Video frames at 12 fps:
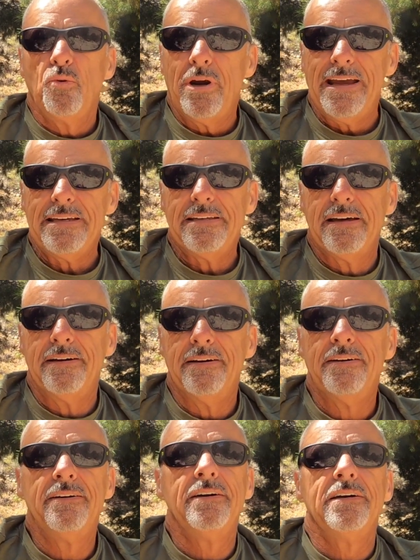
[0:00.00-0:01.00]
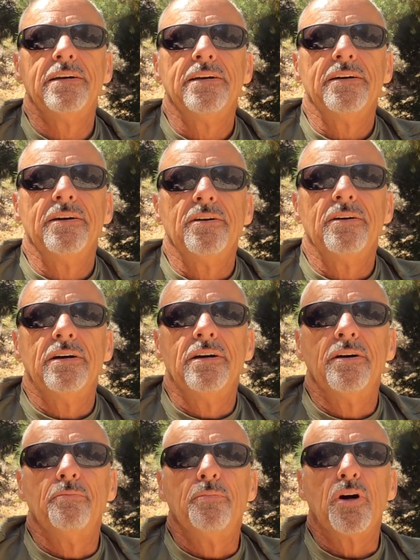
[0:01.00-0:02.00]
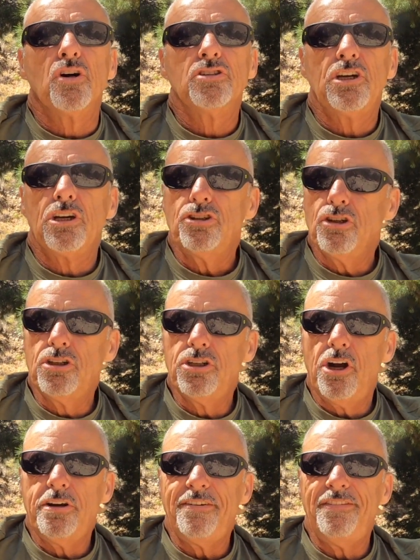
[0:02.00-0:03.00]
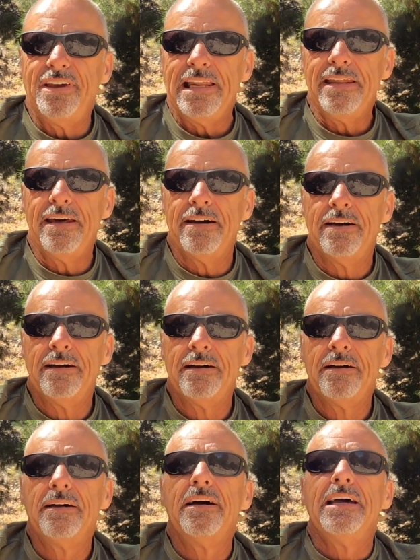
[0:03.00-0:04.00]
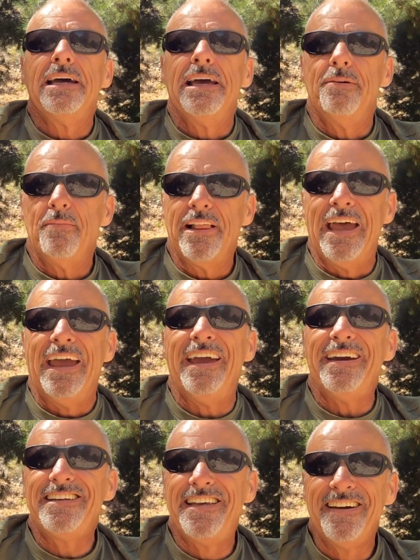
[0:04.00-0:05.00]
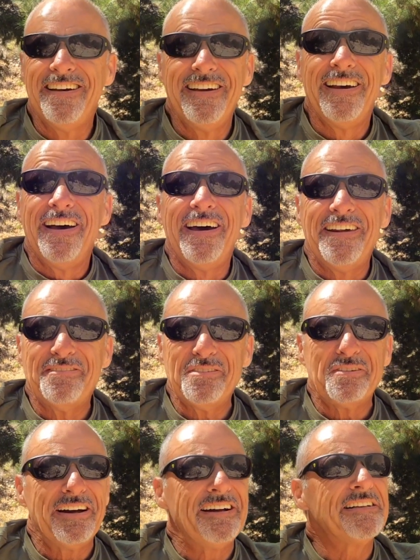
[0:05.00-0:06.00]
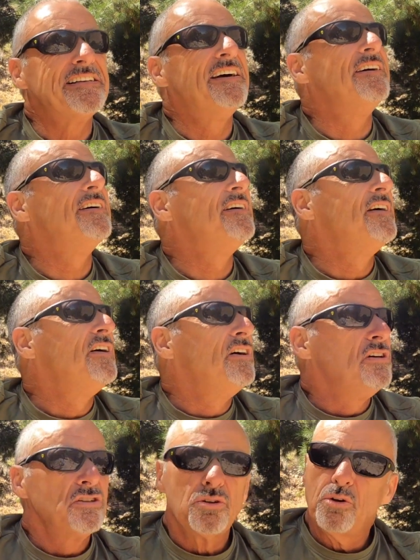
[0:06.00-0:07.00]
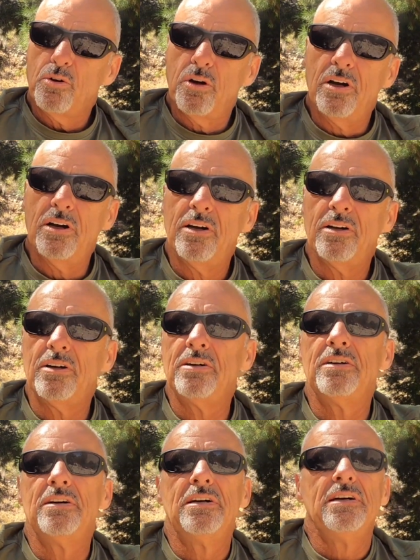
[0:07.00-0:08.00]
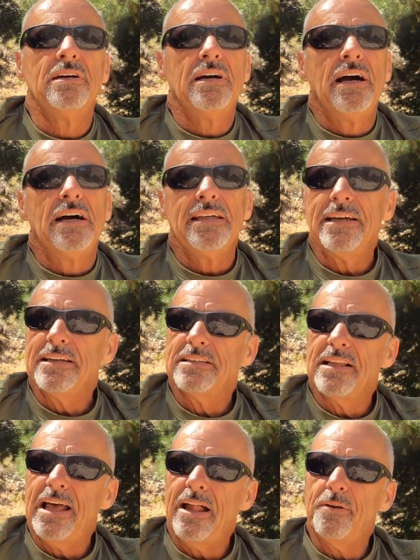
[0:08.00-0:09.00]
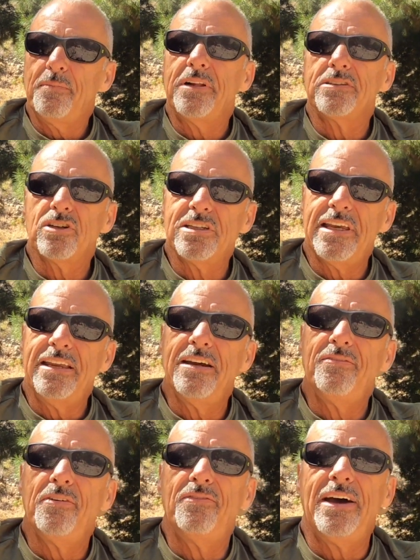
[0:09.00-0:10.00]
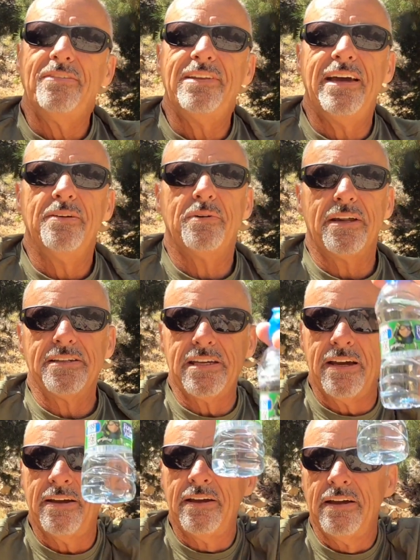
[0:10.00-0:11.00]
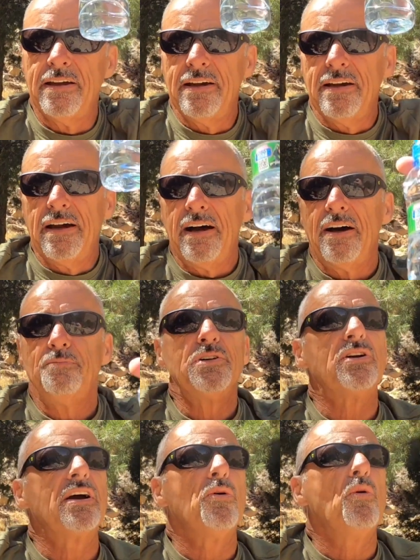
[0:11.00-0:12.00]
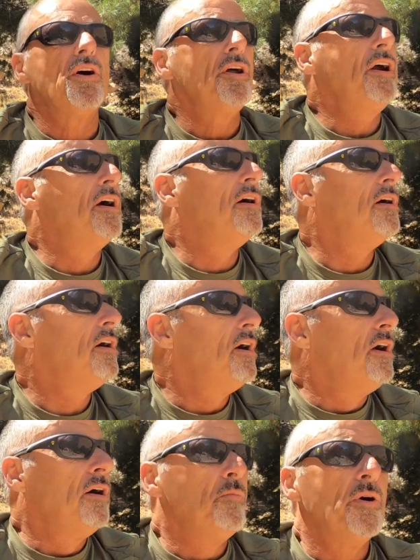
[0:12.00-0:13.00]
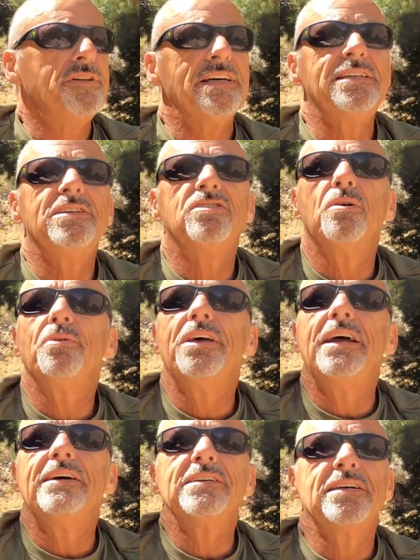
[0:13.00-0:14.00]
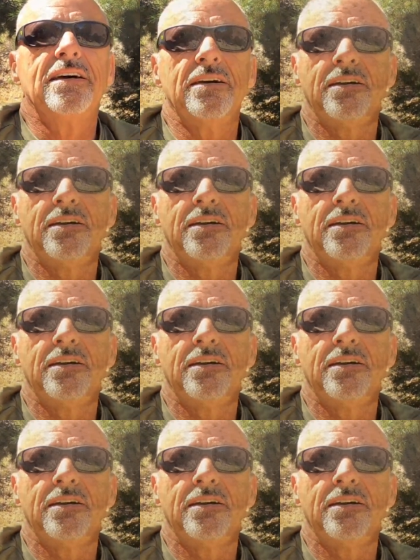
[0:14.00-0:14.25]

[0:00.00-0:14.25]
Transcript: rest because you could just start to feel it in my legs and everywhere else. So I think this will help. I'll just sit here for 5-10 minutes, have my drink of water, but this is something else.